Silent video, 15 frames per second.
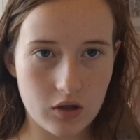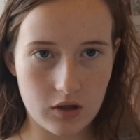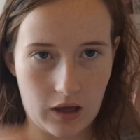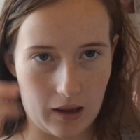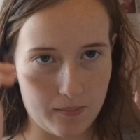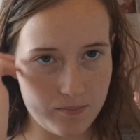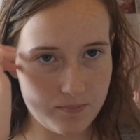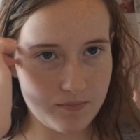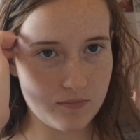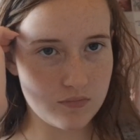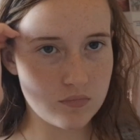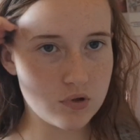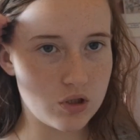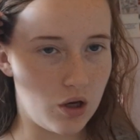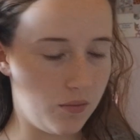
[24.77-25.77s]
Okay,
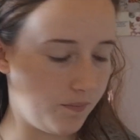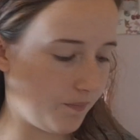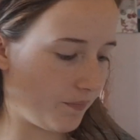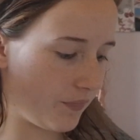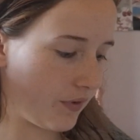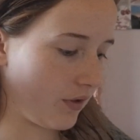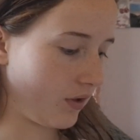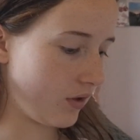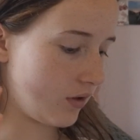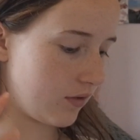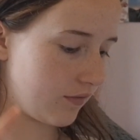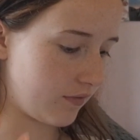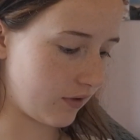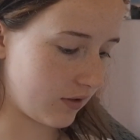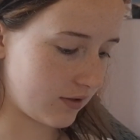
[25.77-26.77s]
so
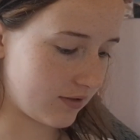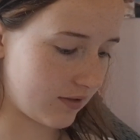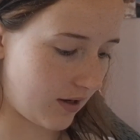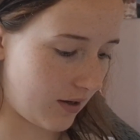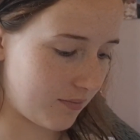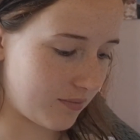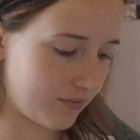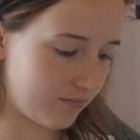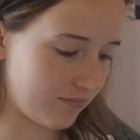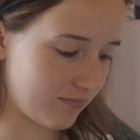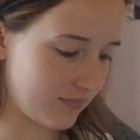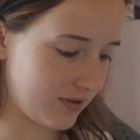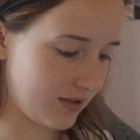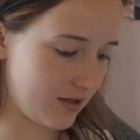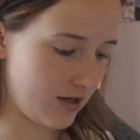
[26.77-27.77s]
first step
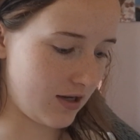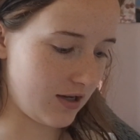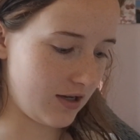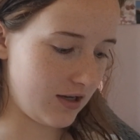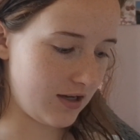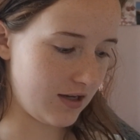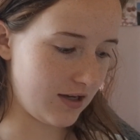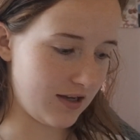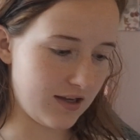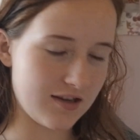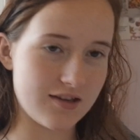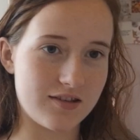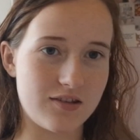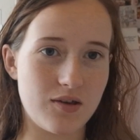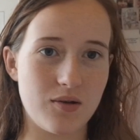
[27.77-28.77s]

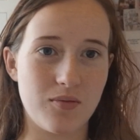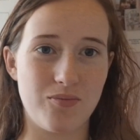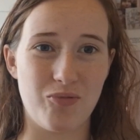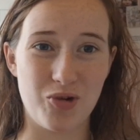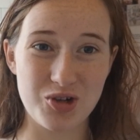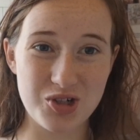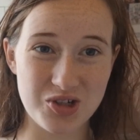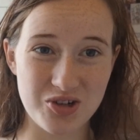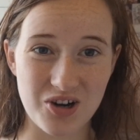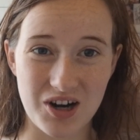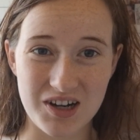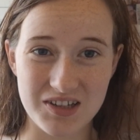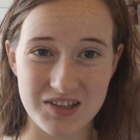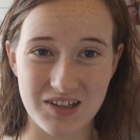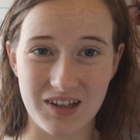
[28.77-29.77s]
is
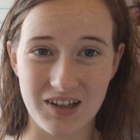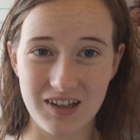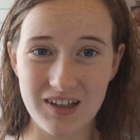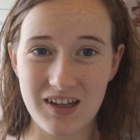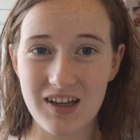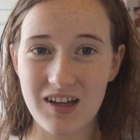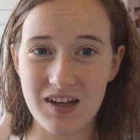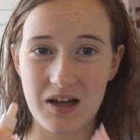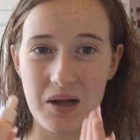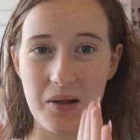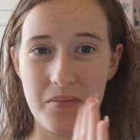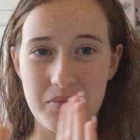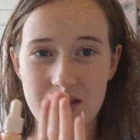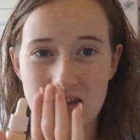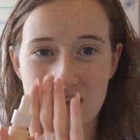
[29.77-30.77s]
moisturizer.
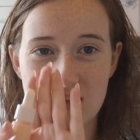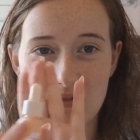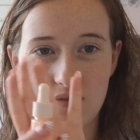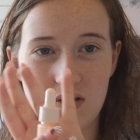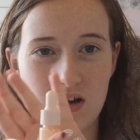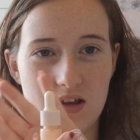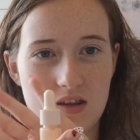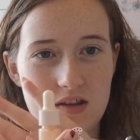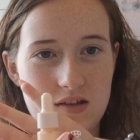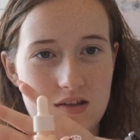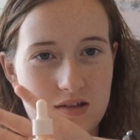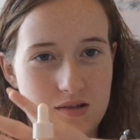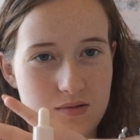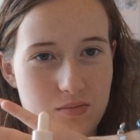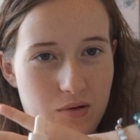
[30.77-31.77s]
This is
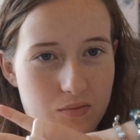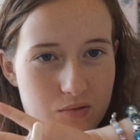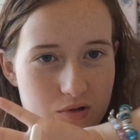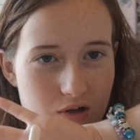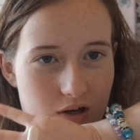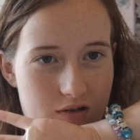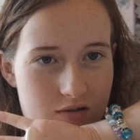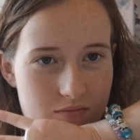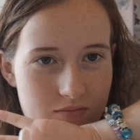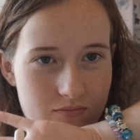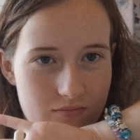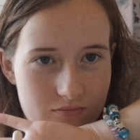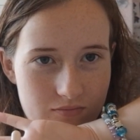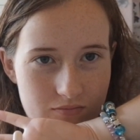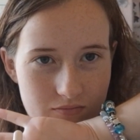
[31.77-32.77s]
my moisturizer.
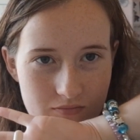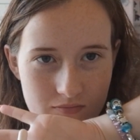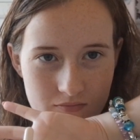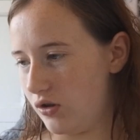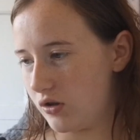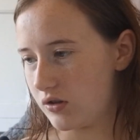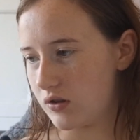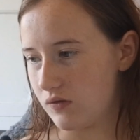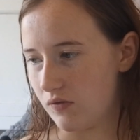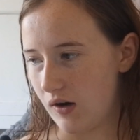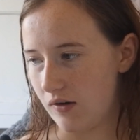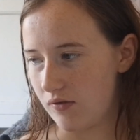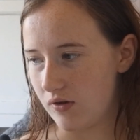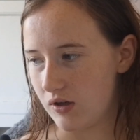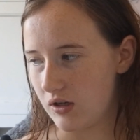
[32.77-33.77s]
It looks
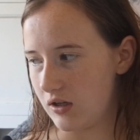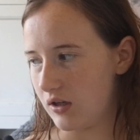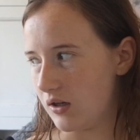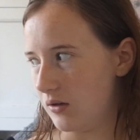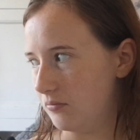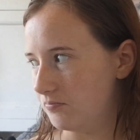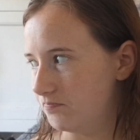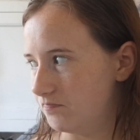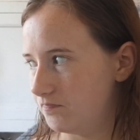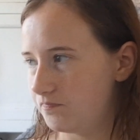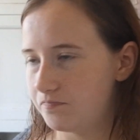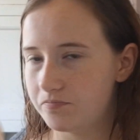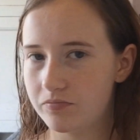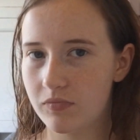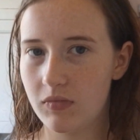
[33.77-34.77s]
very
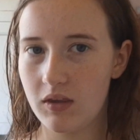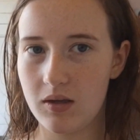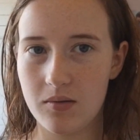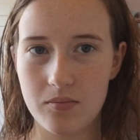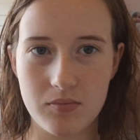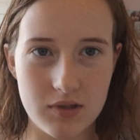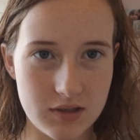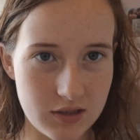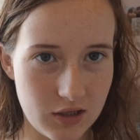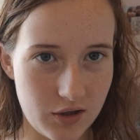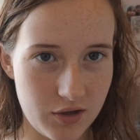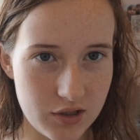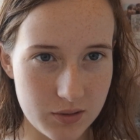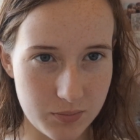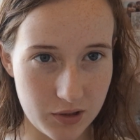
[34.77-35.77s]

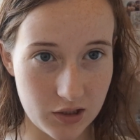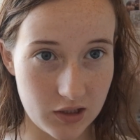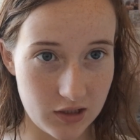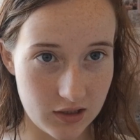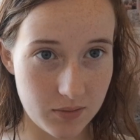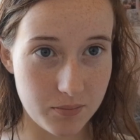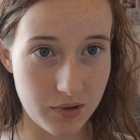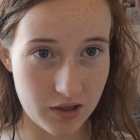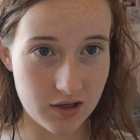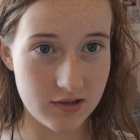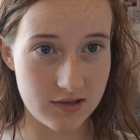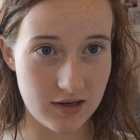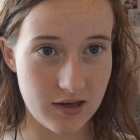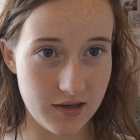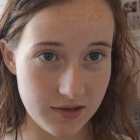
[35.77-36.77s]
mysterious
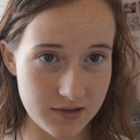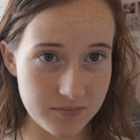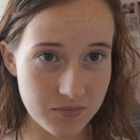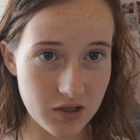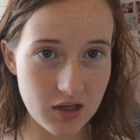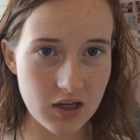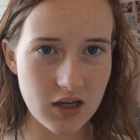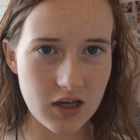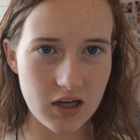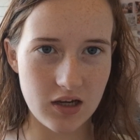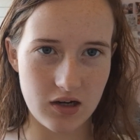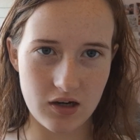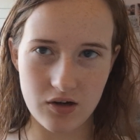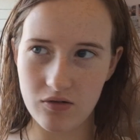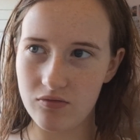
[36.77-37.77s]
because it is,
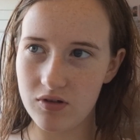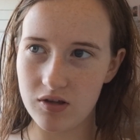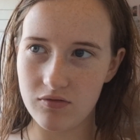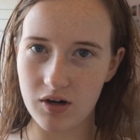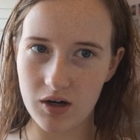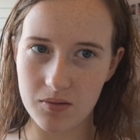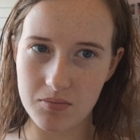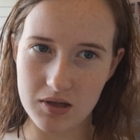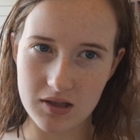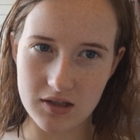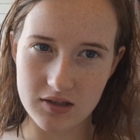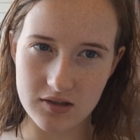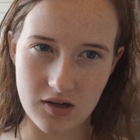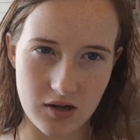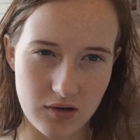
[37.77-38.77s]
and I don't really recommend
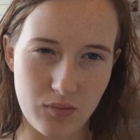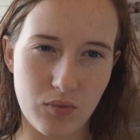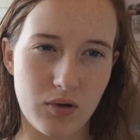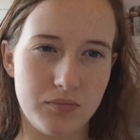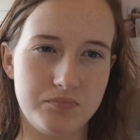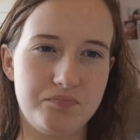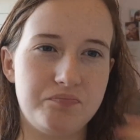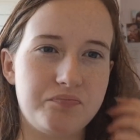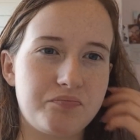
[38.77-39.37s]
this to anyone,